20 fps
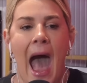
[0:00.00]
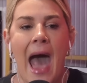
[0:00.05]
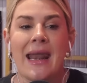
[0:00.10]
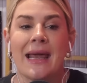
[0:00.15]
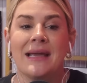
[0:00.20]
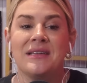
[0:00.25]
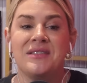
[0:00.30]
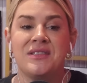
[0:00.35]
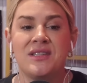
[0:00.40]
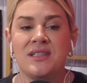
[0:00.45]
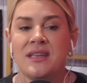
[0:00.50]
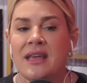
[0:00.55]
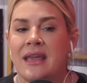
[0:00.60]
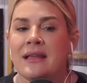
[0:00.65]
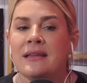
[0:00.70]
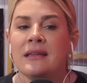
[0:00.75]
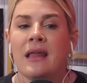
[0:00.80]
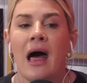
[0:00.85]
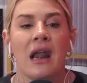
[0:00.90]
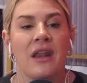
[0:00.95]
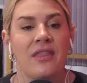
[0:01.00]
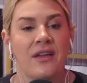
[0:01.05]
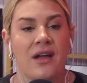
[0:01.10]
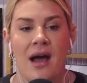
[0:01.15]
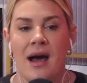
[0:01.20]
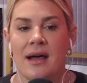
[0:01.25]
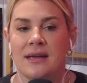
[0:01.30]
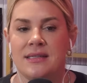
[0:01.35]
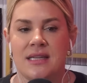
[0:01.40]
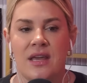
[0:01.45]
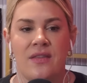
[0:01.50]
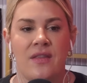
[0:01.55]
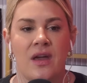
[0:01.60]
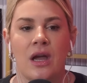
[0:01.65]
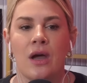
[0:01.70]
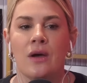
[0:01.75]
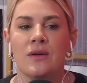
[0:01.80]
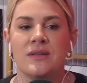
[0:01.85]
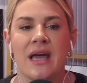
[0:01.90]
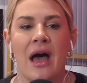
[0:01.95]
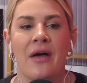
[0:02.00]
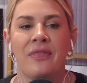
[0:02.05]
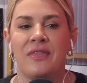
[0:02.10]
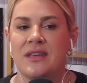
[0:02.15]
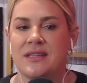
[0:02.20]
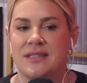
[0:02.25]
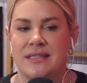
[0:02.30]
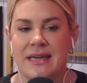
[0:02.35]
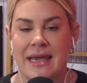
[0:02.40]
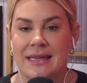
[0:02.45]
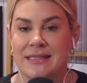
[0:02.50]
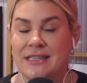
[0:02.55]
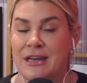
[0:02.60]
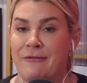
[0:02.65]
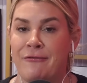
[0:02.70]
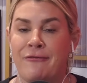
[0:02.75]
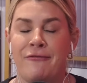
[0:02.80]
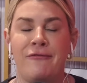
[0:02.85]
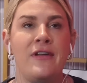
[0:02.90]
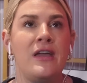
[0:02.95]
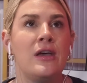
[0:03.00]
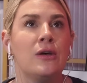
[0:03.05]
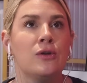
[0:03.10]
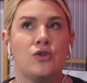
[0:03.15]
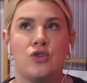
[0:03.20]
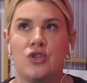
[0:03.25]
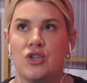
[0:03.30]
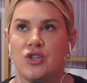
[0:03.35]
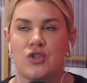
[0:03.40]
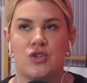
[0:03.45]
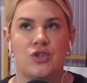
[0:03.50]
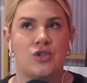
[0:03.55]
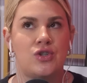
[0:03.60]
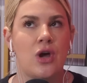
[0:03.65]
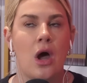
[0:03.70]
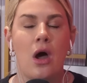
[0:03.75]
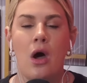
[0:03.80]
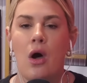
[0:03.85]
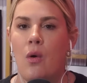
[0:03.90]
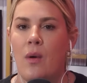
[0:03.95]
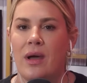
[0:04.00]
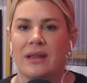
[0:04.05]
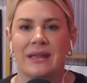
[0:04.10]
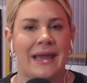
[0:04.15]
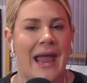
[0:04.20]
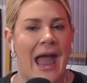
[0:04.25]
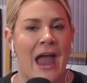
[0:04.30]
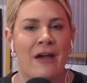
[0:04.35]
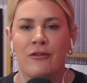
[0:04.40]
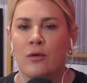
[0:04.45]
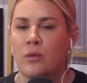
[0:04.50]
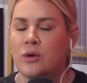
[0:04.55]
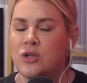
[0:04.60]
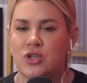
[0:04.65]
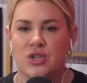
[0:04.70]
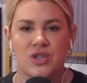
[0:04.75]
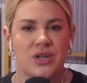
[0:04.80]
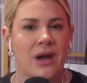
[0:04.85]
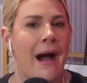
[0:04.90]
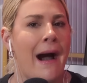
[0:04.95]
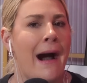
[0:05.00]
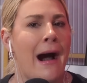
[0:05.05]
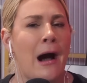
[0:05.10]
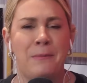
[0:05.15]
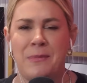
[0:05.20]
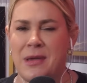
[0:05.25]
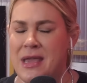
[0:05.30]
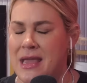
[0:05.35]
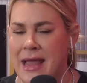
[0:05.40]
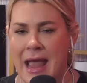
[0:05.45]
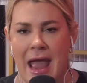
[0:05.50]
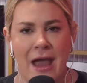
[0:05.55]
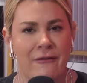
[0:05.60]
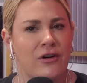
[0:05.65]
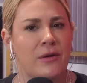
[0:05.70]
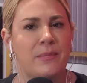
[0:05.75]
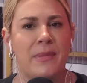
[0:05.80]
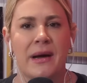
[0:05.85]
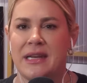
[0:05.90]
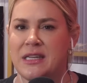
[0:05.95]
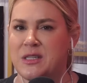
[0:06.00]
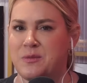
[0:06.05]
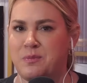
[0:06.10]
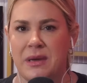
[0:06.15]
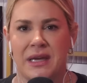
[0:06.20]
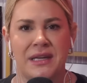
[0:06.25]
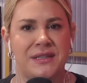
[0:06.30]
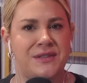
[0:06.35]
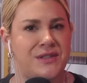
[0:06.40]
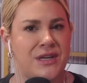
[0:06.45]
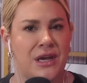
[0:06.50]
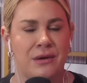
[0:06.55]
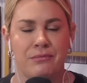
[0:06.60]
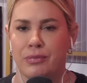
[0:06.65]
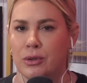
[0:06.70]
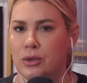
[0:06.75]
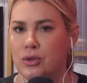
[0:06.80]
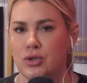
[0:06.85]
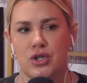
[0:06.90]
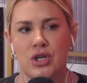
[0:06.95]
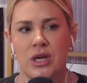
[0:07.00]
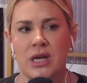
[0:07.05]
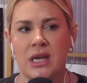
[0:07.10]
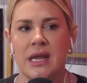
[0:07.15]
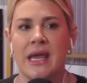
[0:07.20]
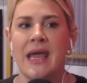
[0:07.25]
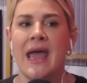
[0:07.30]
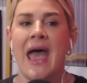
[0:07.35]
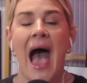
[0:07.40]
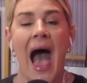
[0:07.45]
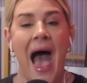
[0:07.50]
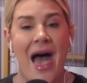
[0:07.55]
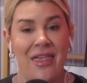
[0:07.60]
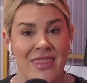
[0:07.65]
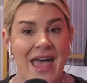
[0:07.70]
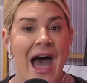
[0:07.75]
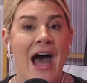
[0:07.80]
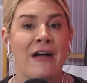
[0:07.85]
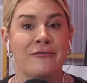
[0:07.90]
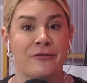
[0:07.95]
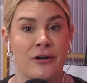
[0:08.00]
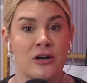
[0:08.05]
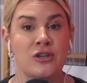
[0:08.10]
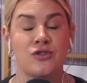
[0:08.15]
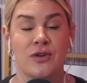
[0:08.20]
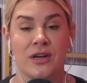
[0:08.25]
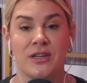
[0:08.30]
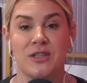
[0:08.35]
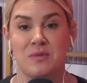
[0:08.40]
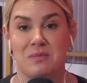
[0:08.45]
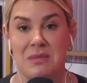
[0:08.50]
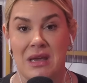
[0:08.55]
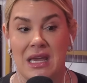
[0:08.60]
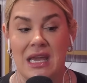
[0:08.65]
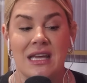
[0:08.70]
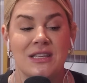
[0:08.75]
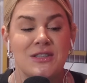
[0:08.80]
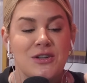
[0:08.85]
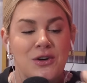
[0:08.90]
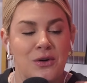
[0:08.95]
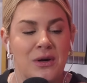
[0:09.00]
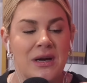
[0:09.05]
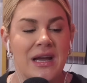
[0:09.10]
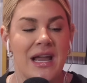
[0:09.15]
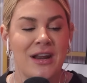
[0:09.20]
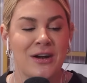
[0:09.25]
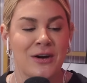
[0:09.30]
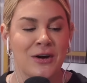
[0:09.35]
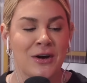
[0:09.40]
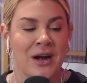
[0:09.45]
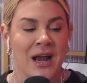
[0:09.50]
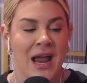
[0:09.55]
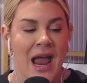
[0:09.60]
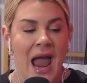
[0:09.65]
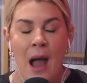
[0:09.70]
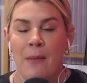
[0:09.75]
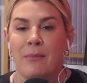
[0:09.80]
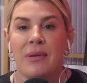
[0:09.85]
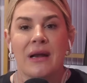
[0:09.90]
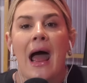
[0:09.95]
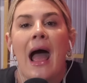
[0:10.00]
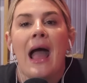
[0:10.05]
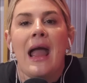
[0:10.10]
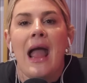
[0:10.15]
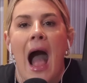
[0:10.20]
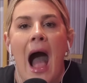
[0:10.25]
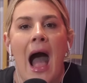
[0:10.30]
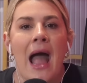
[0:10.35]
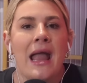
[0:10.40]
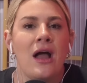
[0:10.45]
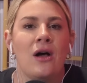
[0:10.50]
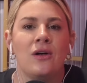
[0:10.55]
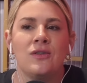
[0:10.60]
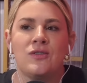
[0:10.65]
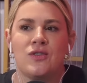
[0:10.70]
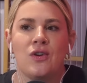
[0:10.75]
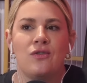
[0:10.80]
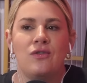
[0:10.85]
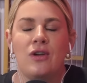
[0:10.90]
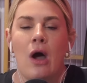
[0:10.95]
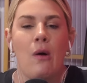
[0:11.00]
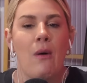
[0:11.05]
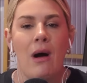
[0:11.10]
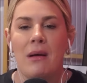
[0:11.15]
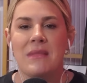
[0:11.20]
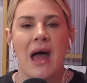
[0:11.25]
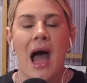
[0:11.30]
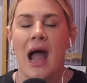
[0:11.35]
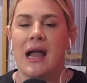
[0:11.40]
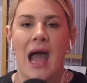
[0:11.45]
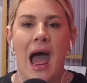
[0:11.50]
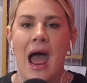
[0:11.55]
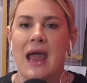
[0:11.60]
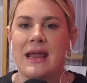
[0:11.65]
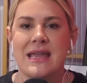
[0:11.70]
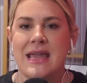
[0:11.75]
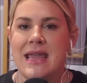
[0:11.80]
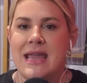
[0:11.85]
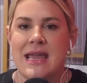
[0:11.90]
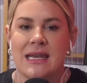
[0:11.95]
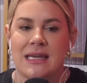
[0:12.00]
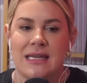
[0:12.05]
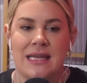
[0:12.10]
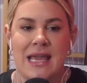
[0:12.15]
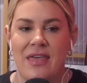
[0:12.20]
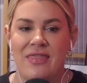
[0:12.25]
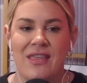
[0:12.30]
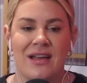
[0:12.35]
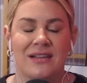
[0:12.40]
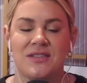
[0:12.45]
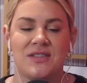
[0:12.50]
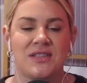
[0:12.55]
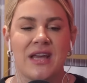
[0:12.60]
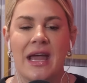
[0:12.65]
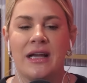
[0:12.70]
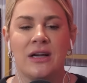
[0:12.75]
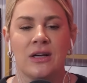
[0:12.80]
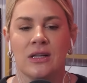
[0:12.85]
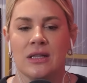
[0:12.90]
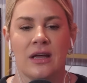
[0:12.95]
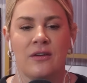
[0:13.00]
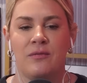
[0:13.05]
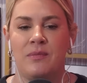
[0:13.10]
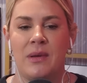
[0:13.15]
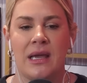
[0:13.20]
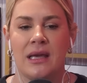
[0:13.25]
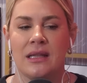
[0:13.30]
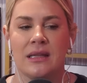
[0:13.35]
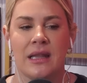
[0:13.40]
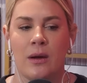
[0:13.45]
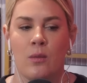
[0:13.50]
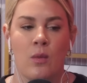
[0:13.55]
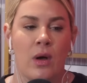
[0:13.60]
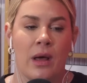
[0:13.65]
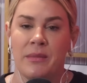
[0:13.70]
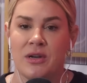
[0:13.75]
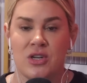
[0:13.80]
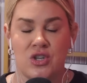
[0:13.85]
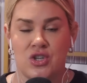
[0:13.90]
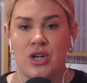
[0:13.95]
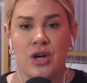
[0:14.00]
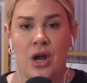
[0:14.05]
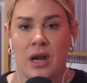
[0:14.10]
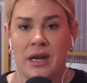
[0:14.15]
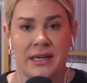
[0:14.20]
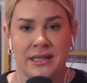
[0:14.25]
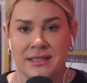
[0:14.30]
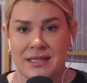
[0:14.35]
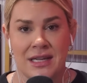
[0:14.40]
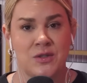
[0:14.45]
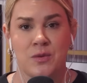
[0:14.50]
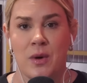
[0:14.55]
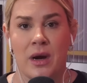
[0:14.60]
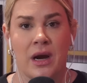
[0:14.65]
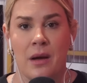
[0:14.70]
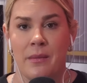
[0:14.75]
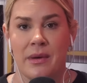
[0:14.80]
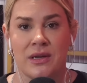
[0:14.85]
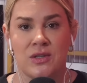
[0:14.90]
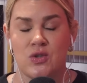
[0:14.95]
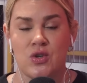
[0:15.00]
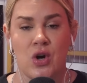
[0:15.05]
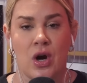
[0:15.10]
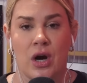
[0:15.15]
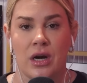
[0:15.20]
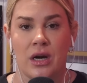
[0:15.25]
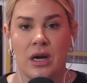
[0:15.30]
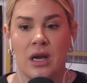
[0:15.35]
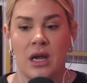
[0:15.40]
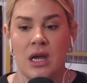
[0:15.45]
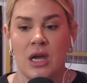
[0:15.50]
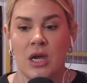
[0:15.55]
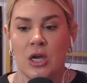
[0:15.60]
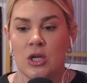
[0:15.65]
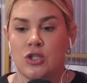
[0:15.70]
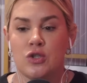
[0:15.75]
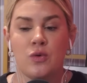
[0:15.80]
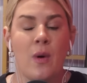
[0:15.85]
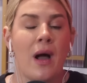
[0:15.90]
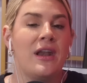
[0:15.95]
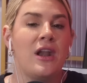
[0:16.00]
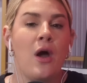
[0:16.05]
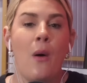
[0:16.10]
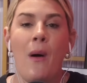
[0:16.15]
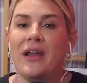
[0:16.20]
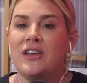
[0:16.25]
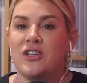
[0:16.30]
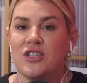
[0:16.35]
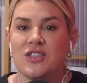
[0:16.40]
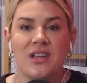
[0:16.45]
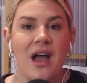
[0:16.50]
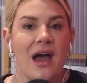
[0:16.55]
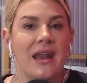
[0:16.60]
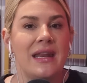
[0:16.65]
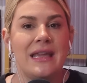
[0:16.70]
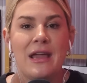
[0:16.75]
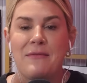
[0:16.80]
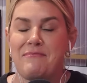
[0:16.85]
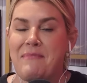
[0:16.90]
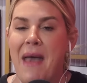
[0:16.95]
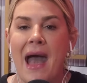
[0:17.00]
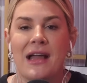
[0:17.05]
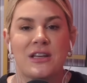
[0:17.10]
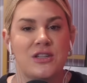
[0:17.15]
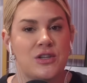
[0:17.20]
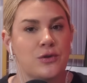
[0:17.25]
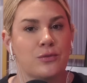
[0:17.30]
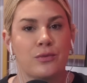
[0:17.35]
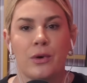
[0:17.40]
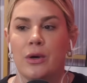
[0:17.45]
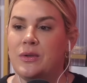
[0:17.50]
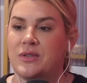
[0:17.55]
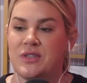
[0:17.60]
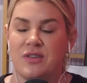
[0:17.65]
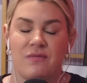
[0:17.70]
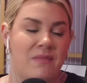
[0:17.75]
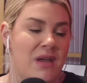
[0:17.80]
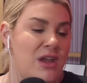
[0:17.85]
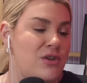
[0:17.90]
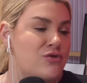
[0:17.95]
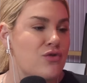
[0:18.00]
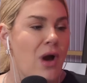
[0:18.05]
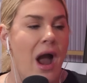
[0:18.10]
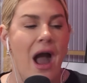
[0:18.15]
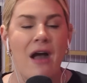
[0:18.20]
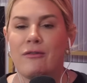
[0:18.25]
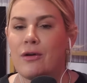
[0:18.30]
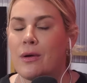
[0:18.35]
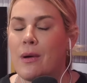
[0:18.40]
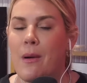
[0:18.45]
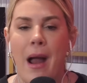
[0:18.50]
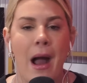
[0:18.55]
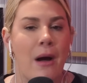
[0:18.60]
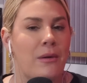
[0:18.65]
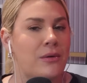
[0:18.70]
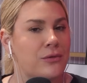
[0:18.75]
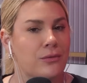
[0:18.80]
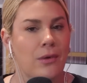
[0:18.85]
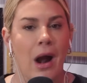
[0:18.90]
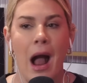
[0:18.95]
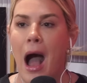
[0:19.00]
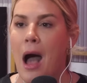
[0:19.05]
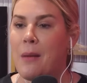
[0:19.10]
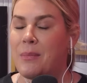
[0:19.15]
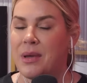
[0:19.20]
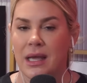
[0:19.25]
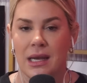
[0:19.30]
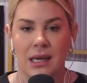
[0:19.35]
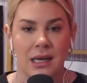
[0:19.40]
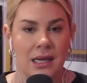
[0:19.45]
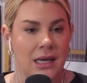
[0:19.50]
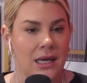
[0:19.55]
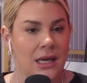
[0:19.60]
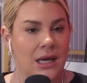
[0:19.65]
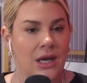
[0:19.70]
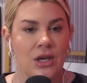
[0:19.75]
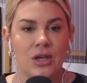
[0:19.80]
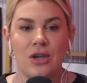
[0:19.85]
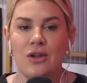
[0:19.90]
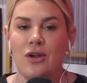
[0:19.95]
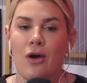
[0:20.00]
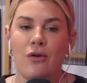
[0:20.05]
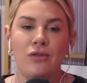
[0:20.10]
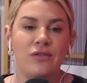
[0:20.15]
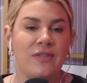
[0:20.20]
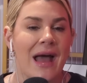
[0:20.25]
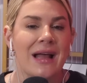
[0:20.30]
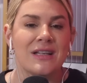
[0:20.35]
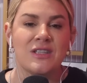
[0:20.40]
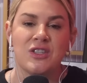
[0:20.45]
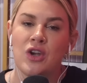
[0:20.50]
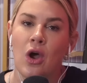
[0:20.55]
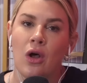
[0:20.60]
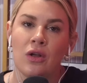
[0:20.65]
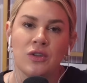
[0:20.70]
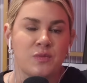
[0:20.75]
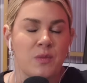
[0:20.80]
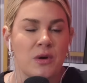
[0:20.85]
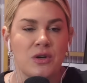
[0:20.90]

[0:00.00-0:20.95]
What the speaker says: And I see a lot of the content that goes out these days and it feels just so everyone's just copying everybody's bits and bullshit. And that frustrates me as a creator. But I also know I can't get in that cycle of being well, I'm going to shit on it because that's where I got my start. So I know I just got to get back to the roots of me driving around with Robin. That's y'all's